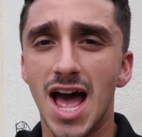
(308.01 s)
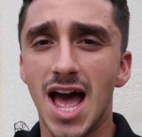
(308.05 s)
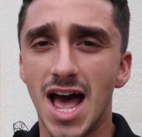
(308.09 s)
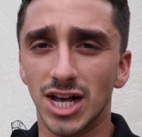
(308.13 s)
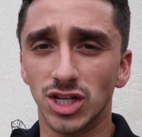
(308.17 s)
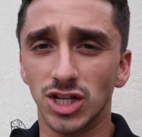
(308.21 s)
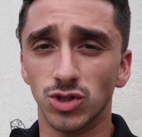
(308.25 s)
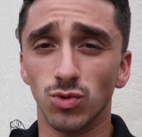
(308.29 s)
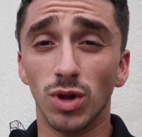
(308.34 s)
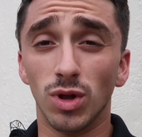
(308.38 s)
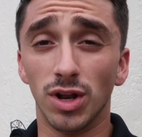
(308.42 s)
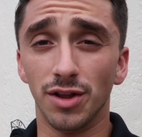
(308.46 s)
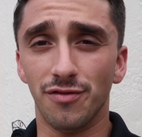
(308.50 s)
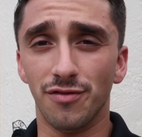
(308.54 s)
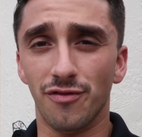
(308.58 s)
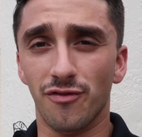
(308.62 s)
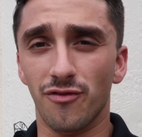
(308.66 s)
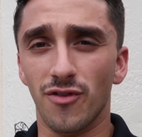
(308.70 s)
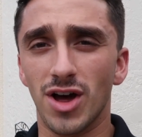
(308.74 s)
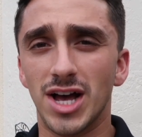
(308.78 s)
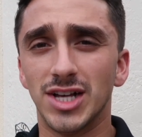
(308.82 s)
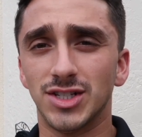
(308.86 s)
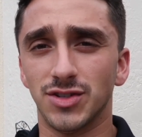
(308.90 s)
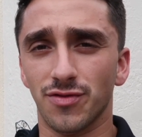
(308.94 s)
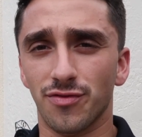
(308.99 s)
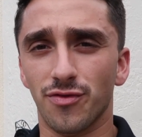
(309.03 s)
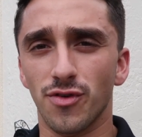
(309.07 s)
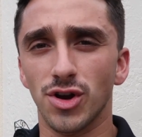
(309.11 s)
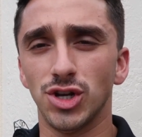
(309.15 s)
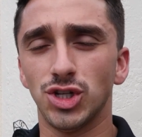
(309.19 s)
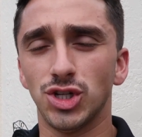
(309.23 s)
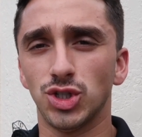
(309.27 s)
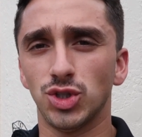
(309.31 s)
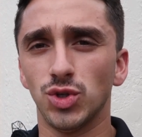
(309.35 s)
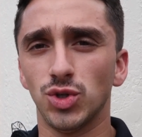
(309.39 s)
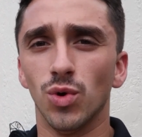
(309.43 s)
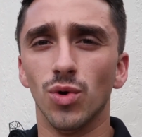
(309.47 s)
as well as a
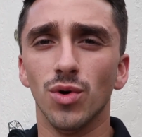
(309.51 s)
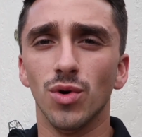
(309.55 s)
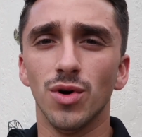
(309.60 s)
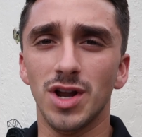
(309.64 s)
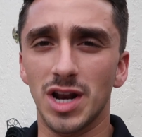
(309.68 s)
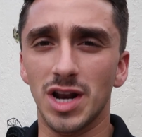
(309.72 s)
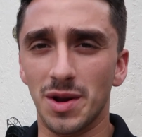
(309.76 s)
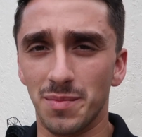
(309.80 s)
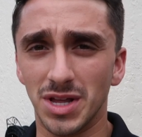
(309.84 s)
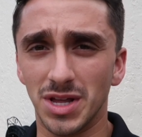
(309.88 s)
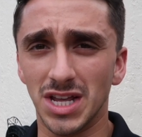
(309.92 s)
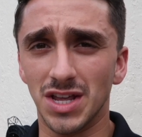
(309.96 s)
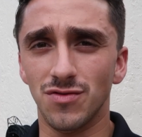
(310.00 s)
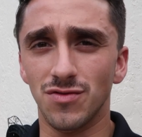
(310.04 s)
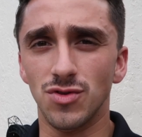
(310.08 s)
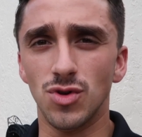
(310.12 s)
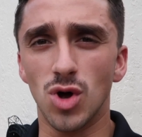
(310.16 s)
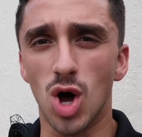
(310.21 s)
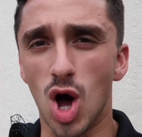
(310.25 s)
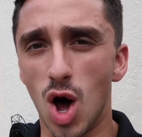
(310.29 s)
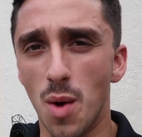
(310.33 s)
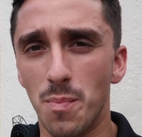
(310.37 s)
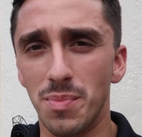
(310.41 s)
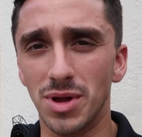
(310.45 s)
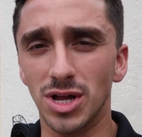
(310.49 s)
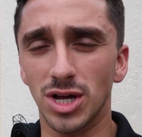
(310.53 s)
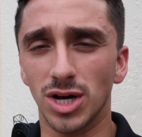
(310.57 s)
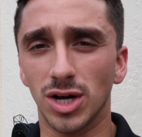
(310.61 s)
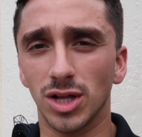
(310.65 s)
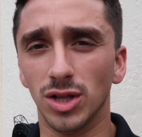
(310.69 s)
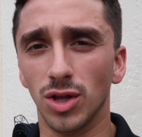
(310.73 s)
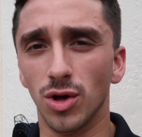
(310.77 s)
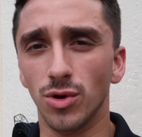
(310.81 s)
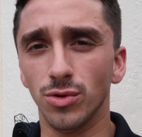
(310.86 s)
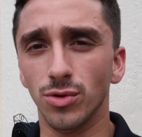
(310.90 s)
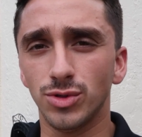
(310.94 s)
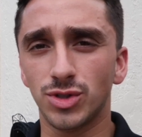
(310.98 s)
French door, and I'm gonna give you up and
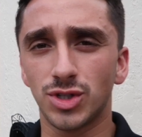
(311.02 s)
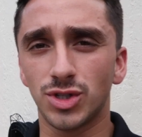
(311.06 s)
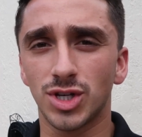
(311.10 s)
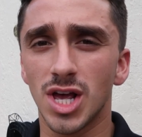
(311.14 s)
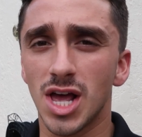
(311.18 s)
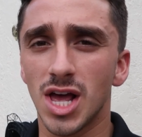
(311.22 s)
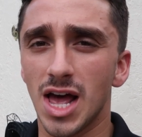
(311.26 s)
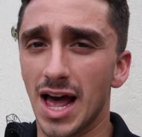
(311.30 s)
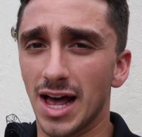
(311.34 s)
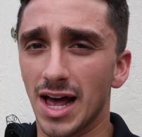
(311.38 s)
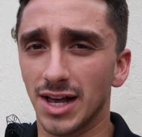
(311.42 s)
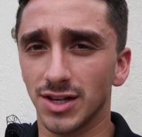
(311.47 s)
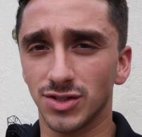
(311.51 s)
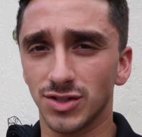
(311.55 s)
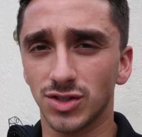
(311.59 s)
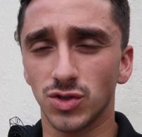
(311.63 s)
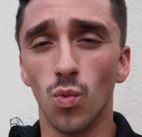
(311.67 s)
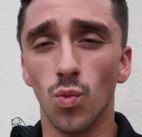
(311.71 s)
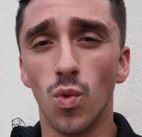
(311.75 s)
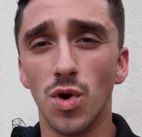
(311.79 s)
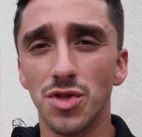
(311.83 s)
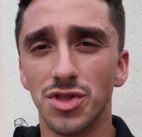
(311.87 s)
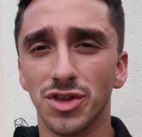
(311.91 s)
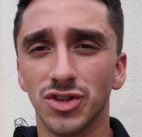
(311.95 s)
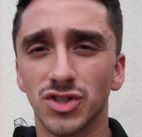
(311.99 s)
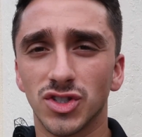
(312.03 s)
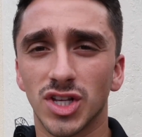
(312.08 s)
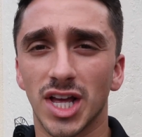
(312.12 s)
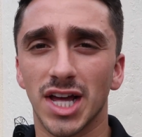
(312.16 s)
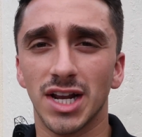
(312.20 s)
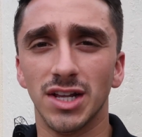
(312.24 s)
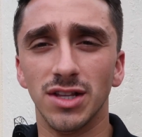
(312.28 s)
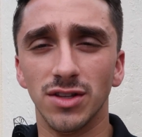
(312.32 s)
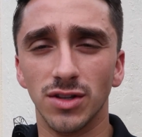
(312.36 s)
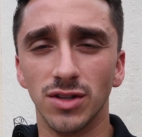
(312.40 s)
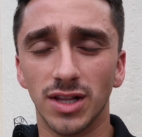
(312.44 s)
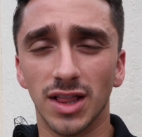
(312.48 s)
close as to what the
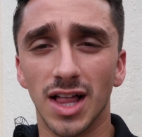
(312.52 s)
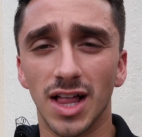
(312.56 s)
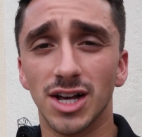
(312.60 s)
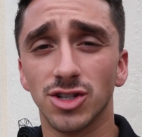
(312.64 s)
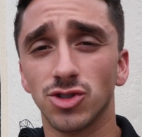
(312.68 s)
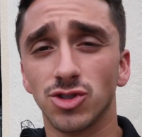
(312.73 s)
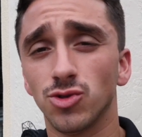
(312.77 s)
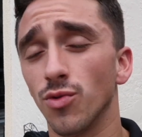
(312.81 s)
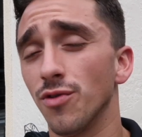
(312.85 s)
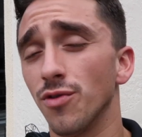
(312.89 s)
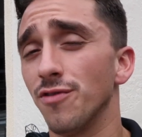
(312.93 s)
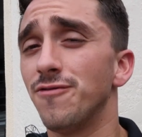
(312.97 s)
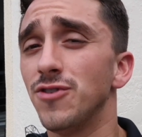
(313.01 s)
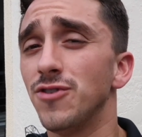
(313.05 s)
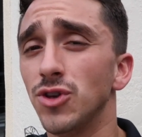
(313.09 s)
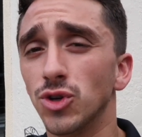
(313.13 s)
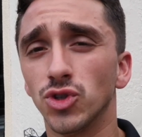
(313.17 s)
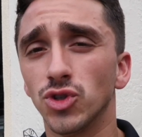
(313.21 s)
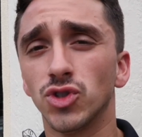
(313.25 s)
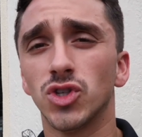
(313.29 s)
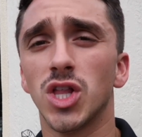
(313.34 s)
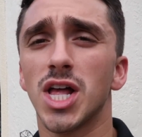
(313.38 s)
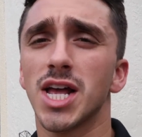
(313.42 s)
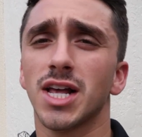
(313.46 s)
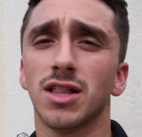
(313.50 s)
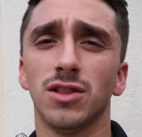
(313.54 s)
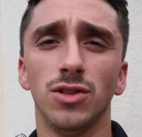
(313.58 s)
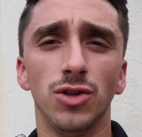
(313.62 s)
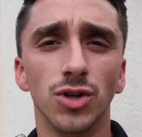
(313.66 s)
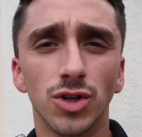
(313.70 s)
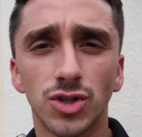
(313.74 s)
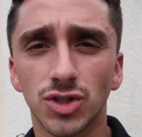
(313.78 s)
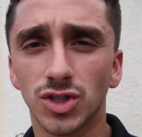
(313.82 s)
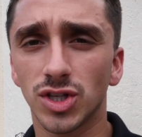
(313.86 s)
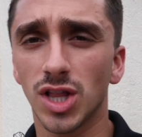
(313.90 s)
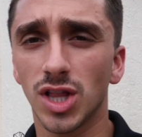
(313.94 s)
sliding glass door feels like, looks